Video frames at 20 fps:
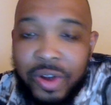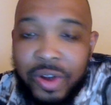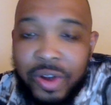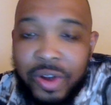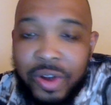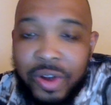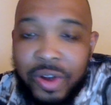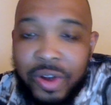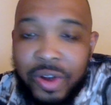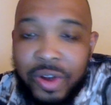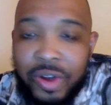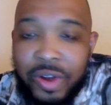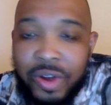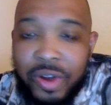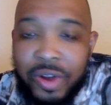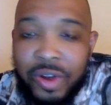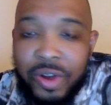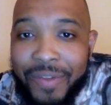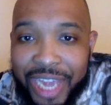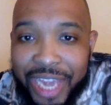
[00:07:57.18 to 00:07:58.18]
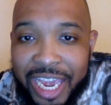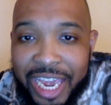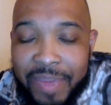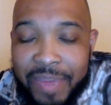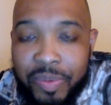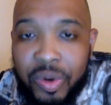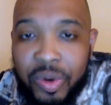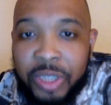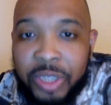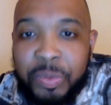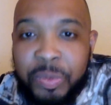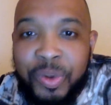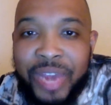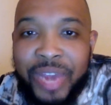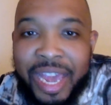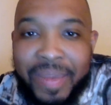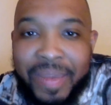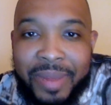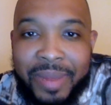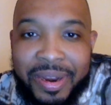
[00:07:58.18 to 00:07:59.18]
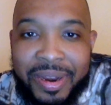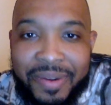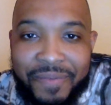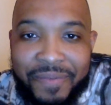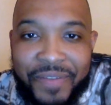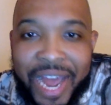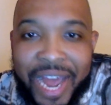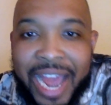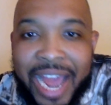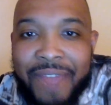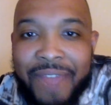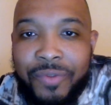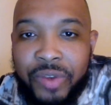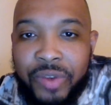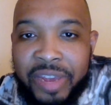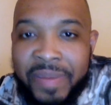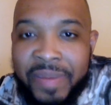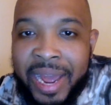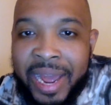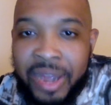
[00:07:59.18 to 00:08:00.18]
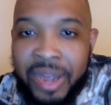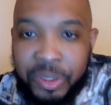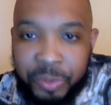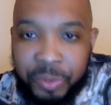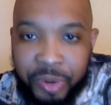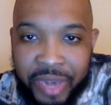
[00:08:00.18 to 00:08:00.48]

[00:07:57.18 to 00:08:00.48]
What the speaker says: 8 points per game and 5 rebounds per